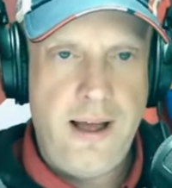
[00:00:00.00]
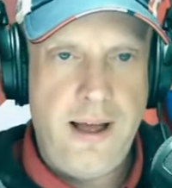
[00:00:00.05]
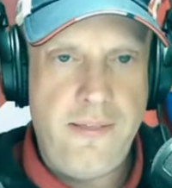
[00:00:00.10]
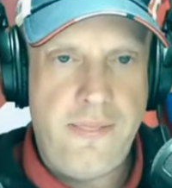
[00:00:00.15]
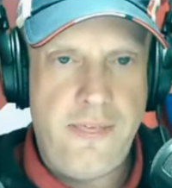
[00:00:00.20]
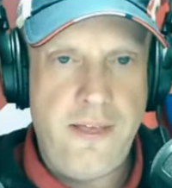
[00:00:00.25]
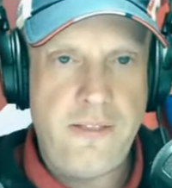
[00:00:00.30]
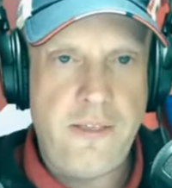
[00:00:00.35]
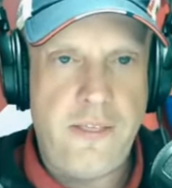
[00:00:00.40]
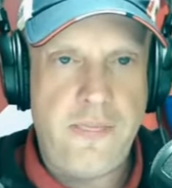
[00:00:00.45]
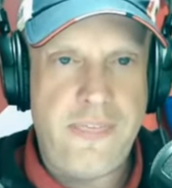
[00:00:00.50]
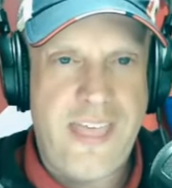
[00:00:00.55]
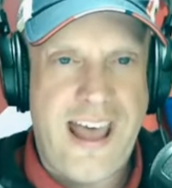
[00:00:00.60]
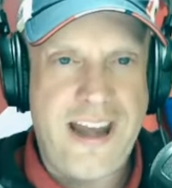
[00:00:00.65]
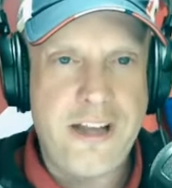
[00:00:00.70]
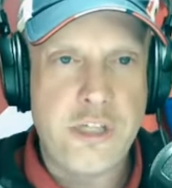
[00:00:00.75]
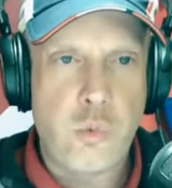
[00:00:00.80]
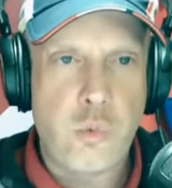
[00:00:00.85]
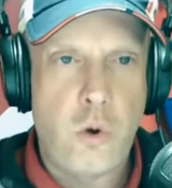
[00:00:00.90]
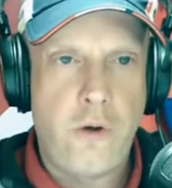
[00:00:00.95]
I think that
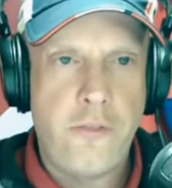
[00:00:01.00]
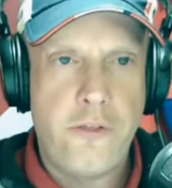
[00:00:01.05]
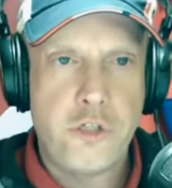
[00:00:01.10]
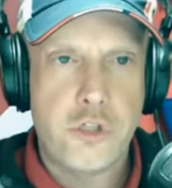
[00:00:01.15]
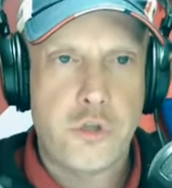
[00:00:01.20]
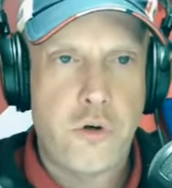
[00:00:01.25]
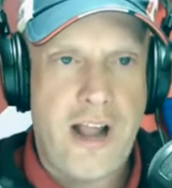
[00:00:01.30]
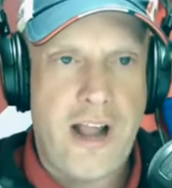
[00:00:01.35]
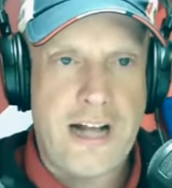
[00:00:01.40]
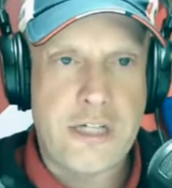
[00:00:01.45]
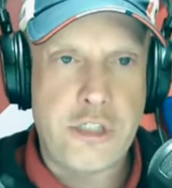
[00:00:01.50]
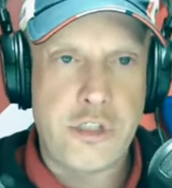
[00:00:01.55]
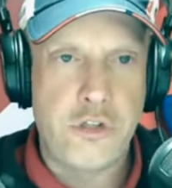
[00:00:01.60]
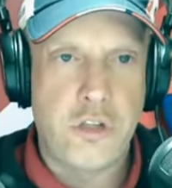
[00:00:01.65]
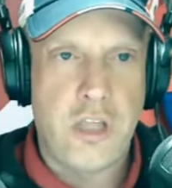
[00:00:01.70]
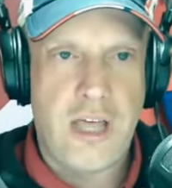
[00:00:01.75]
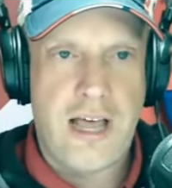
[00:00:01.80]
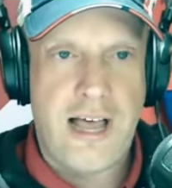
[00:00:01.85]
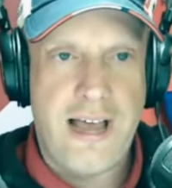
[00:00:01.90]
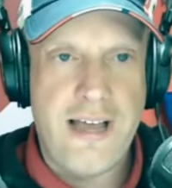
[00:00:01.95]
that is where the
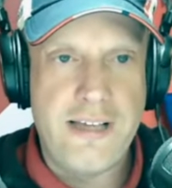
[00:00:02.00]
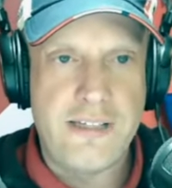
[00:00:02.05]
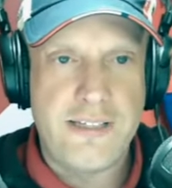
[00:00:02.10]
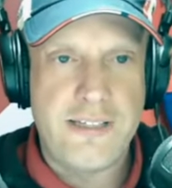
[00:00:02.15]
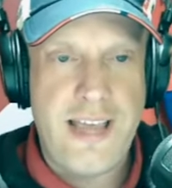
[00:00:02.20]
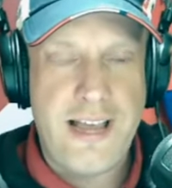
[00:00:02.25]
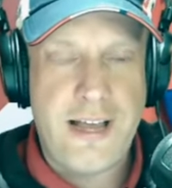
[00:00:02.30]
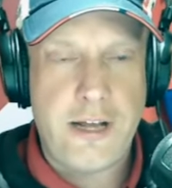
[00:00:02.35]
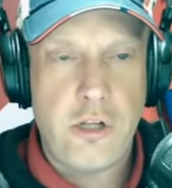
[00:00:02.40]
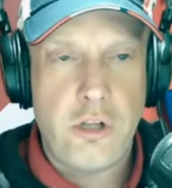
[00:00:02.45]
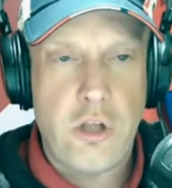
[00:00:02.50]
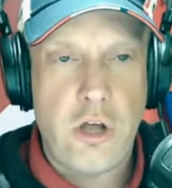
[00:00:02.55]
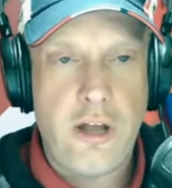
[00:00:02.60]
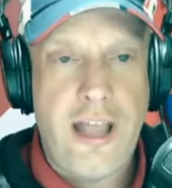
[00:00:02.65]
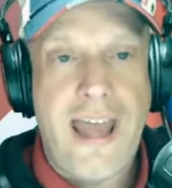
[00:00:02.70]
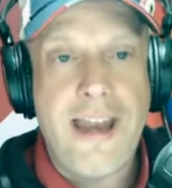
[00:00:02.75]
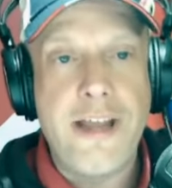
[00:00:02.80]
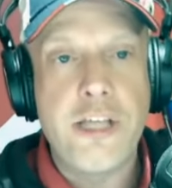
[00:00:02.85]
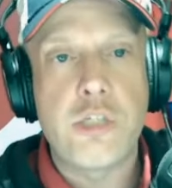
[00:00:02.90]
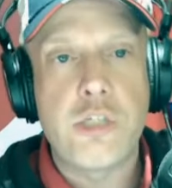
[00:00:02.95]
traction lies. Taking a
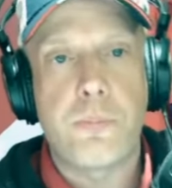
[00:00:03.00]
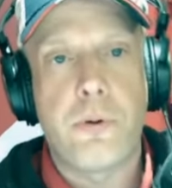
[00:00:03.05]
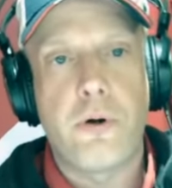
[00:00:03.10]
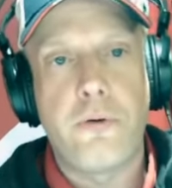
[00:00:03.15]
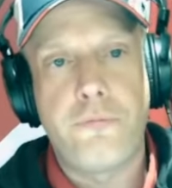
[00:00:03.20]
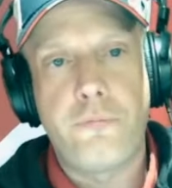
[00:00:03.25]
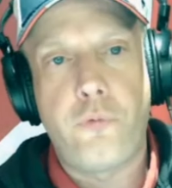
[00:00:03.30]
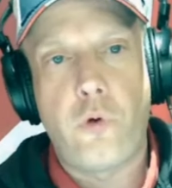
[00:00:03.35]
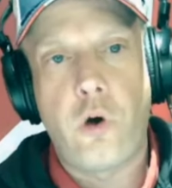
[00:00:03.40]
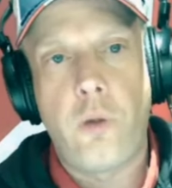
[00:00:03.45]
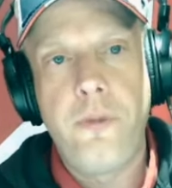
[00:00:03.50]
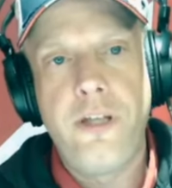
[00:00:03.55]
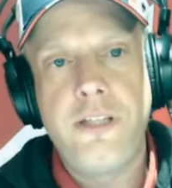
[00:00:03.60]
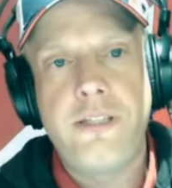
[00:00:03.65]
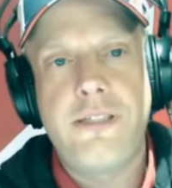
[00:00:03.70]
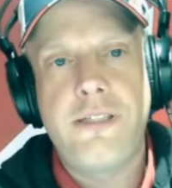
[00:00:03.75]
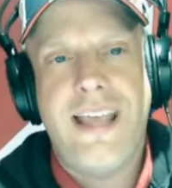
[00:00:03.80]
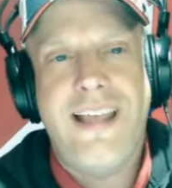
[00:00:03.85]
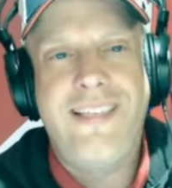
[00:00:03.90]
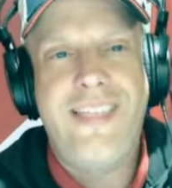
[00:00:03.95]
look at his
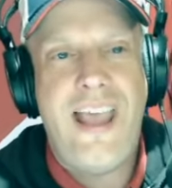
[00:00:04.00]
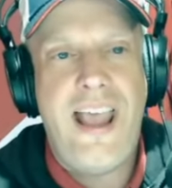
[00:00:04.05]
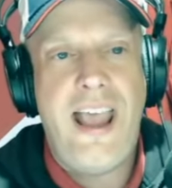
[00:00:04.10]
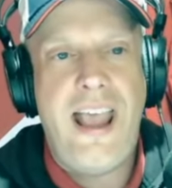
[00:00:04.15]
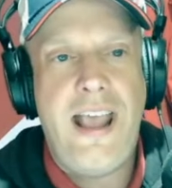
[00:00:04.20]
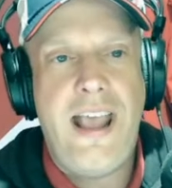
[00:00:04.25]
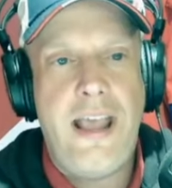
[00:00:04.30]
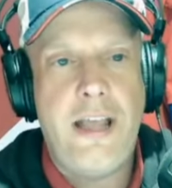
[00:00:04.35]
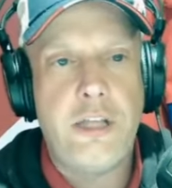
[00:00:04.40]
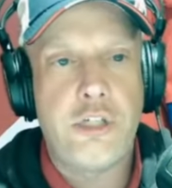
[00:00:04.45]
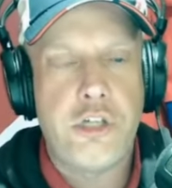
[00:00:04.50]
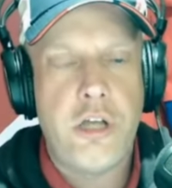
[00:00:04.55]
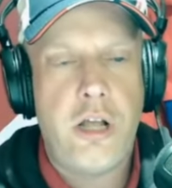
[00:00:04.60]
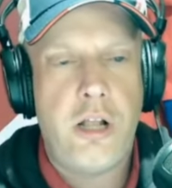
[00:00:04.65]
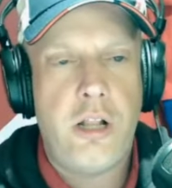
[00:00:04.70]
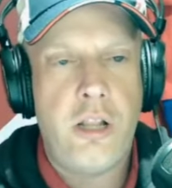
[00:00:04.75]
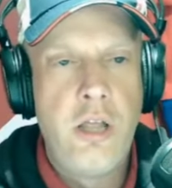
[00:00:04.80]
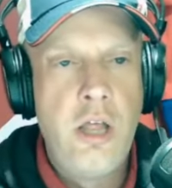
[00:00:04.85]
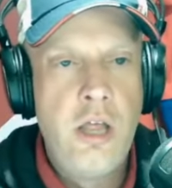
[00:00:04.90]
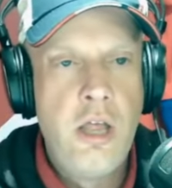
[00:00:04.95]
performance in the
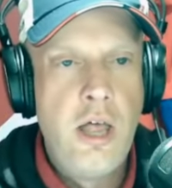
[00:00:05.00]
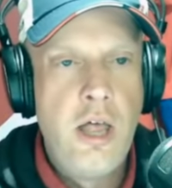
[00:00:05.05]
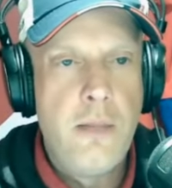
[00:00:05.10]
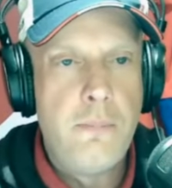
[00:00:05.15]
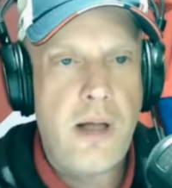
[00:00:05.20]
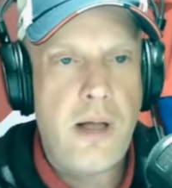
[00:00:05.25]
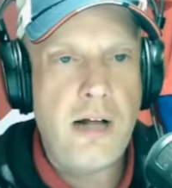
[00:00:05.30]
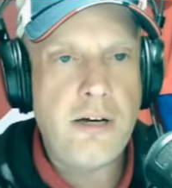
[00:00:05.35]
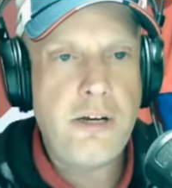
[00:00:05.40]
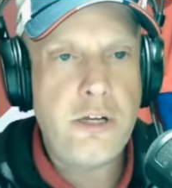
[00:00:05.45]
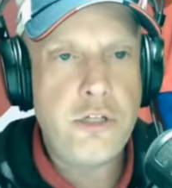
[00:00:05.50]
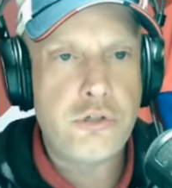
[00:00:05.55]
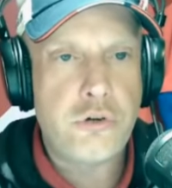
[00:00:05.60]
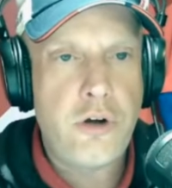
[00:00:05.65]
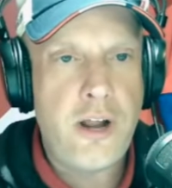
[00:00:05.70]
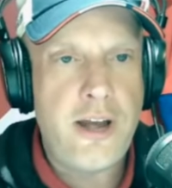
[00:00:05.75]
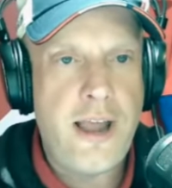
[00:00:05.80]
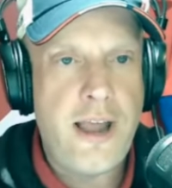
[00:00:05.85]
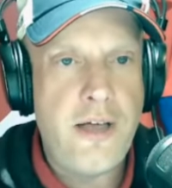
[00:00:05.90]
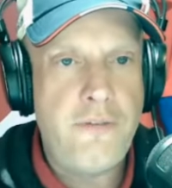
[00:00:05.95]
AHL, Bogdan
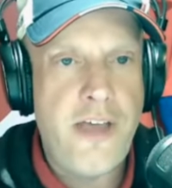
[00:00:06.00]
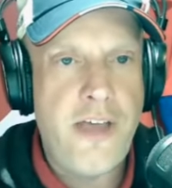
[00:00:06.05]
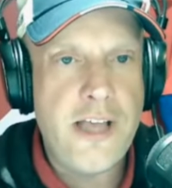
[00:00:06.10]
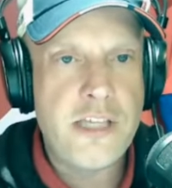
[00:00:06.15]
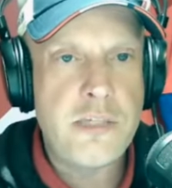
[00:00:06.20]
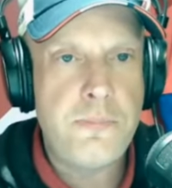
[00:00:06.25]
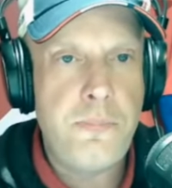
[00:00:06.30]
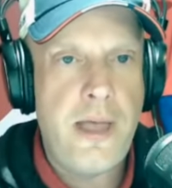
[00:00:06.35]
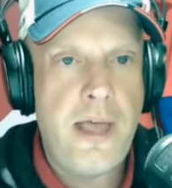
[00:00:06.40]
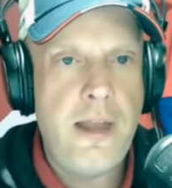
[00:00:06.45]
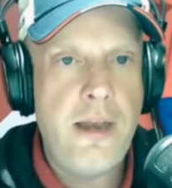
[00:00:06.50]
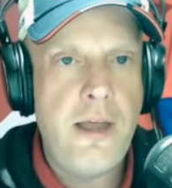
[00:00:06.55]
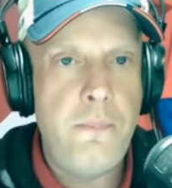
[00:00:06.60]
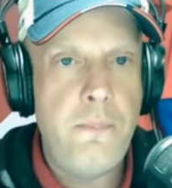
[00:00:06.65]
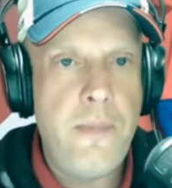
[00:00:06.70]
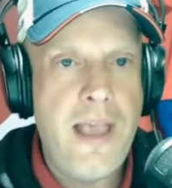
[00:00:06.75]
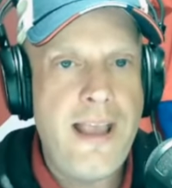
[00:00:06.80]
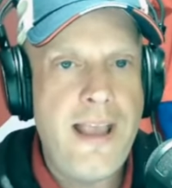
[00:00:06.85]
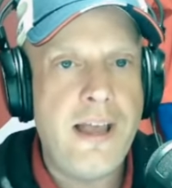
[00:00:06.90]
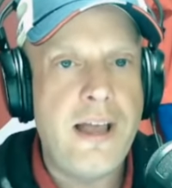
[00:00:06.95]
Trineyev has been
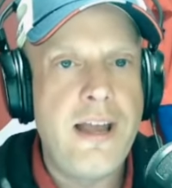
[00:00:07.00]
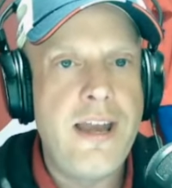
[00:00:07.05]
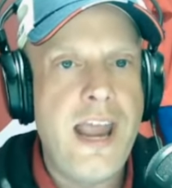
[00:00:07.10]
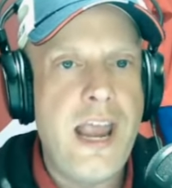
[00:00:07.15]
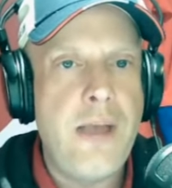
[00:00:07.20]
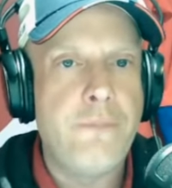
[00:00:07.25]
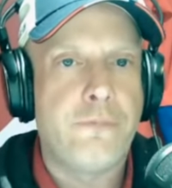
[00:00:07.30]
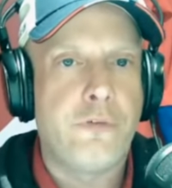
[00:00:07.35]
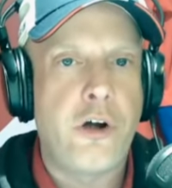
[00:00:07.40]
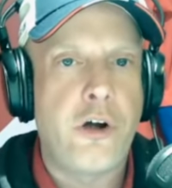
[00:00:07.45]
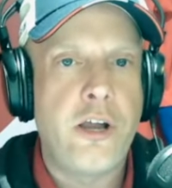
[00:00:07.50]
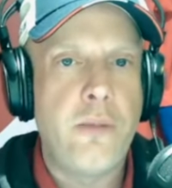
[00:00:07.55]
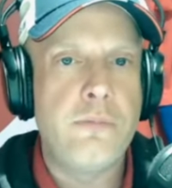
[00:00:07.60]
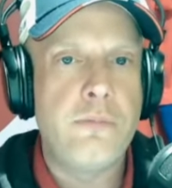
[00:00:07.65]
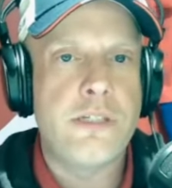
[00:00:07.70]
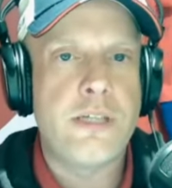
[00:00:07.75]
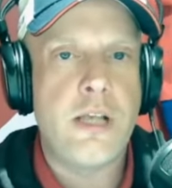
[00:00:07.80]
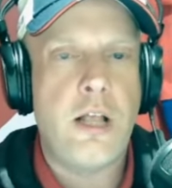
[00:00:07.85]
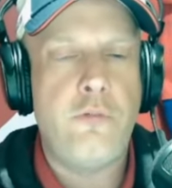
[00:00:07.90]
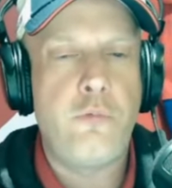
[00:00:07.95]
making a name for
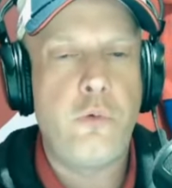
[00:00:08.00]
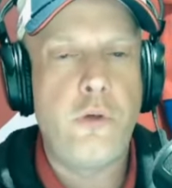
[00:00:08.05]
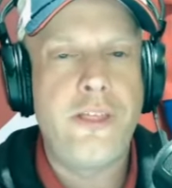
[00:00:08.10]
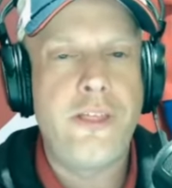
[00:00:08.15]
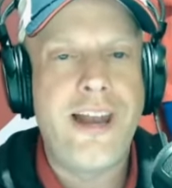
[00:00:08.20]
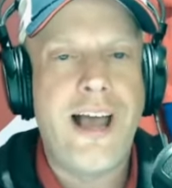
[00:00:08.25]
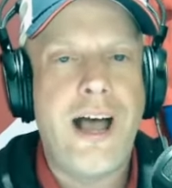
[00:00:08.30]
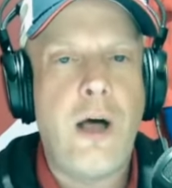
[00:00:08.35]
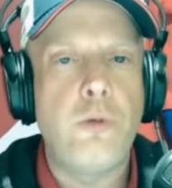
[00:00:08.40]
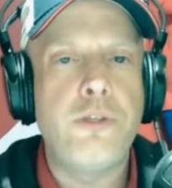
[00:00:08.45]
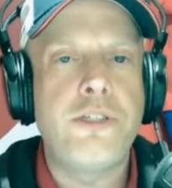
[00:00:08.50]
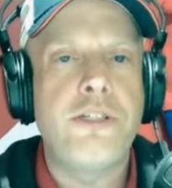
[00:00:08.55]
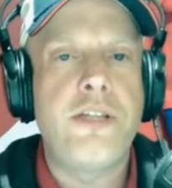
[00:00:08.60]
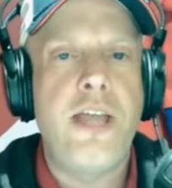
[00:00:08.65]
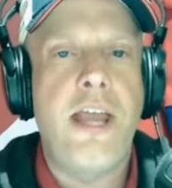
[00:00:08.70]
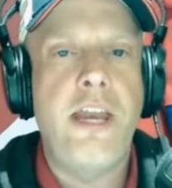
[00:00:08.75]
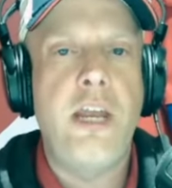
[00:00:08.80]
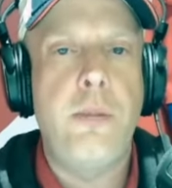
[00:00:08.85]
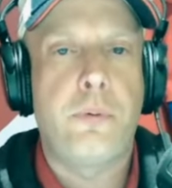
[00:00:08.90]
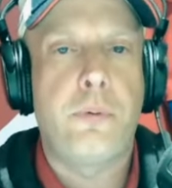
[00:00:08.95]
himself with an
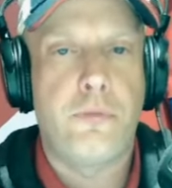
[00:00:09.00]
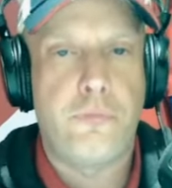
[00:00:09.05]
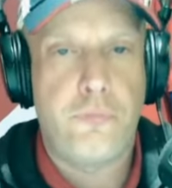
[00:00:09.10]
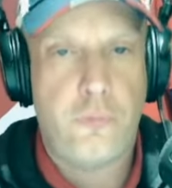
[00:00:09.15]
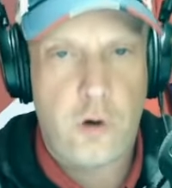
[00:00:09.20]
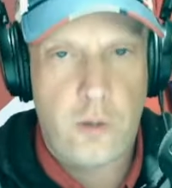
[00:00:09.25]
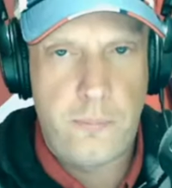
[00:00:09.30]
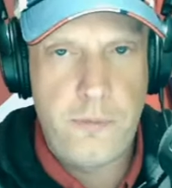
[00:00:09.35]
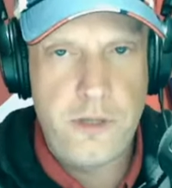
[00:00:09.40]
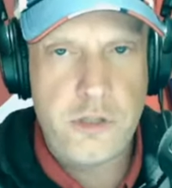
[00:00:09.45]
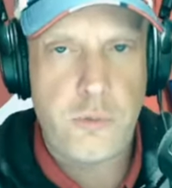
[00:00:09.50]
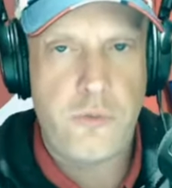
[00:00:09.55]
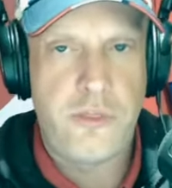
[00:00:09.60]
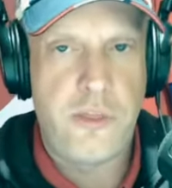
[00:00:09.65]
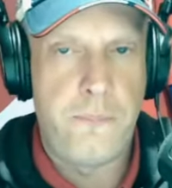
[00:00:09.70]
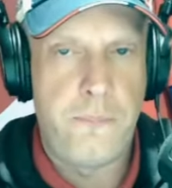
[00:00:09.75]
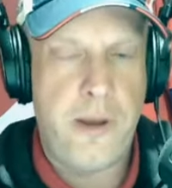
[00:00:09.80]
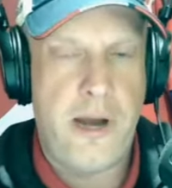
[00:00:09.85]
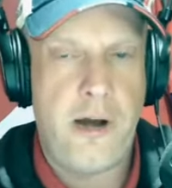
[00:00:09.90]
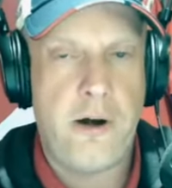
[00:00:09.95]
outstanding performance
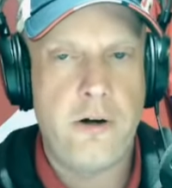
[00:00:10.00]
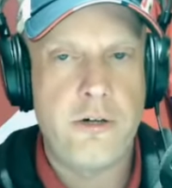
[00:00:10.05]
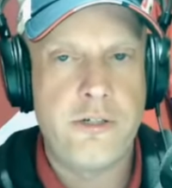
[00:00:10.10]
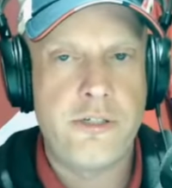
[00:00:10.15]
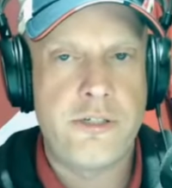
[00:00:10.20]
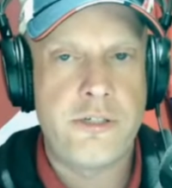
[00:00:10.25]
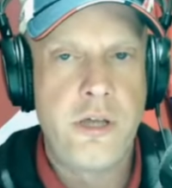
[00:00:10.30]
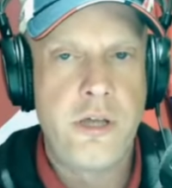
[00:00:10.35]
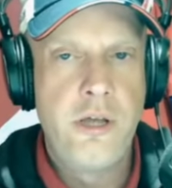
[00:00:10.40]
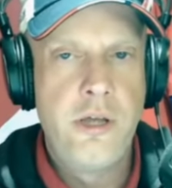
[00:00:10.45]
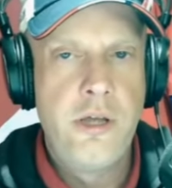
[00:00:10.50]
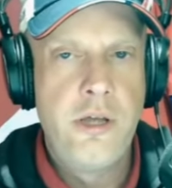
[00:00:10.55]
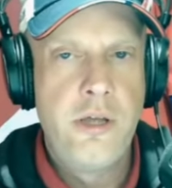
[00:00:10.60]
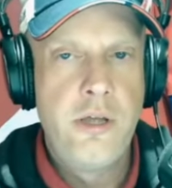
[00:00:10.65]
with the Bears.